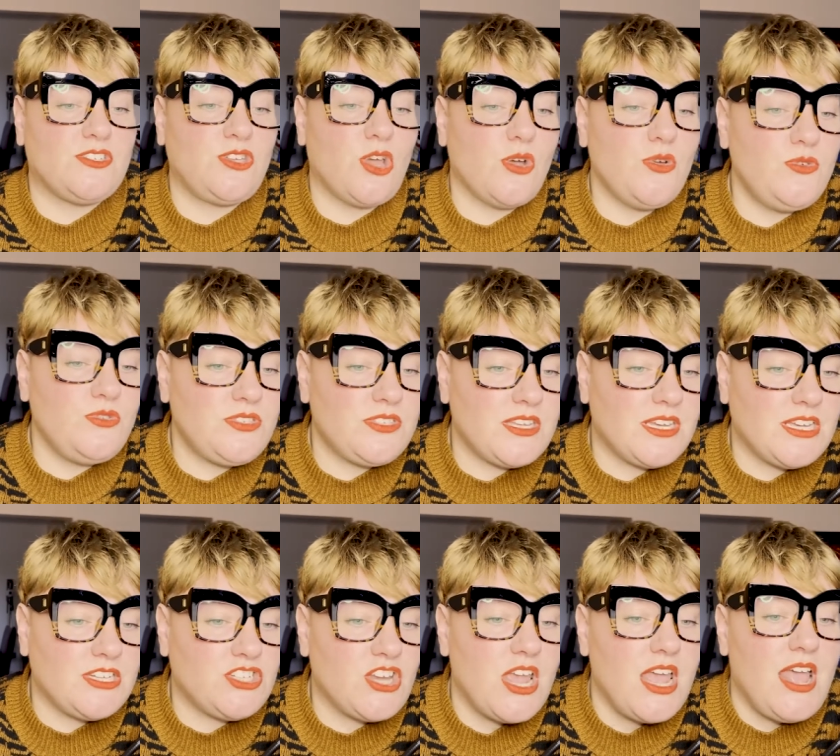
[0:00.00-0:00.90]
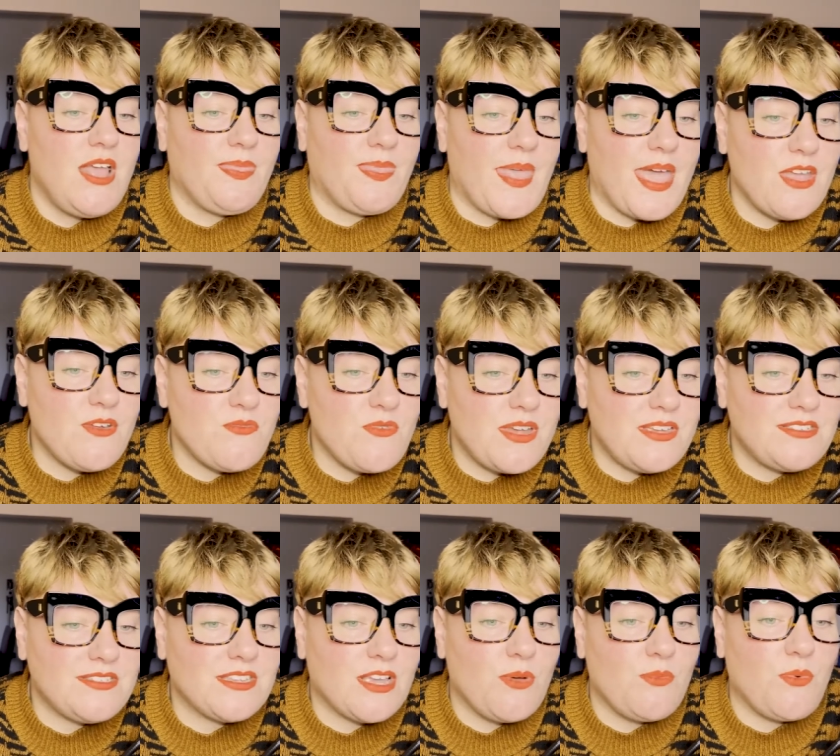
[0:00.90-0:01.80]
dosage, their
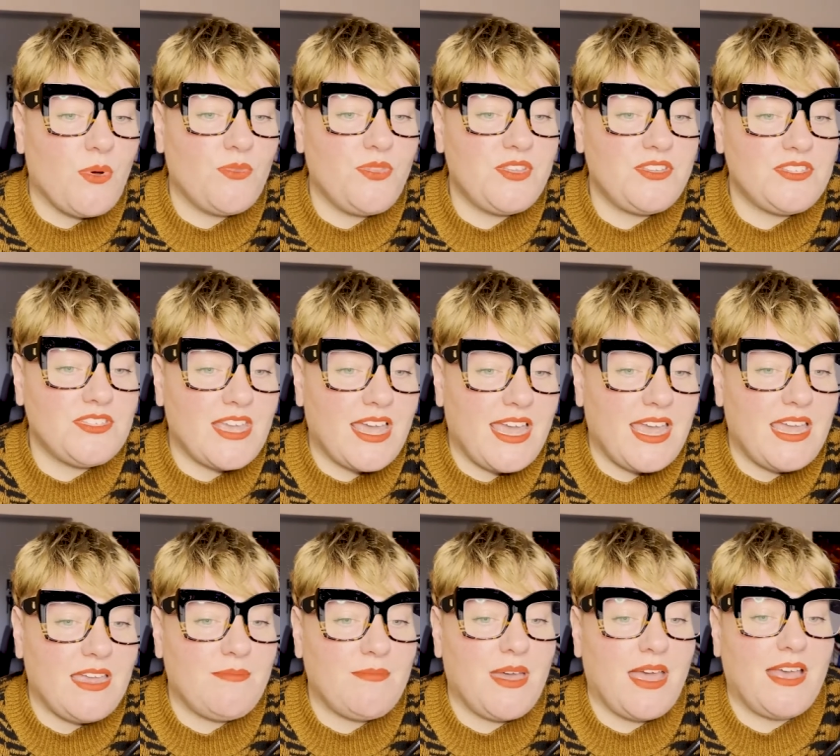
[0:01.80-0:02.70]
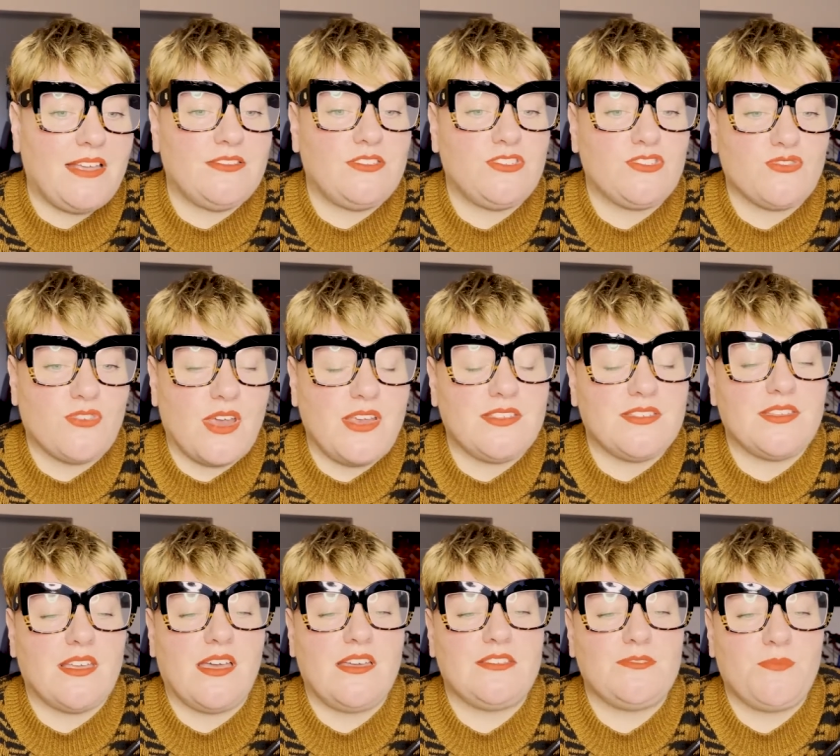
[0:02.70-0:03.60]
risk was the same as straight
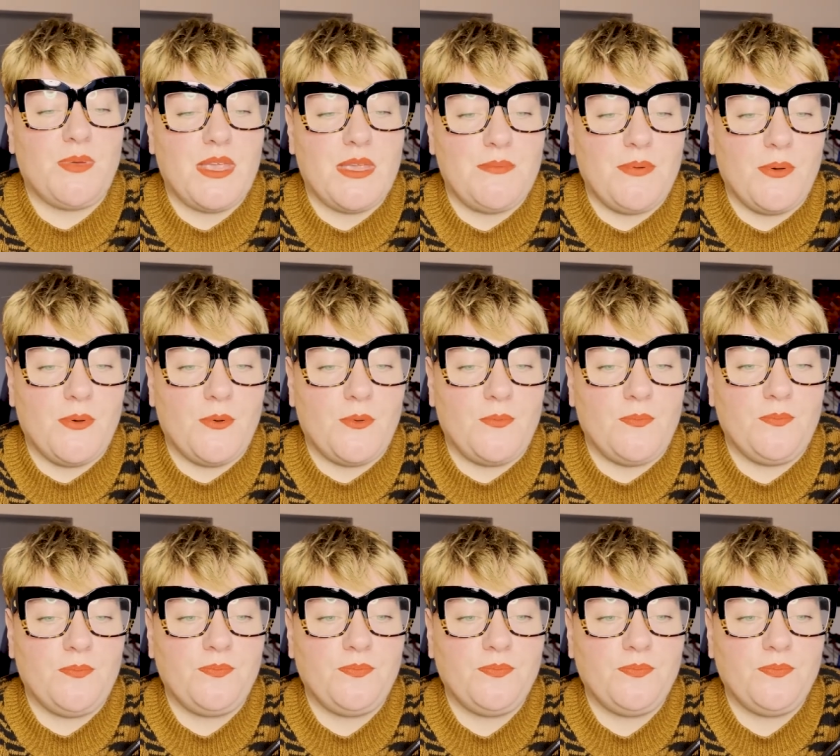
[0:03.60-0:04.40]
sized people.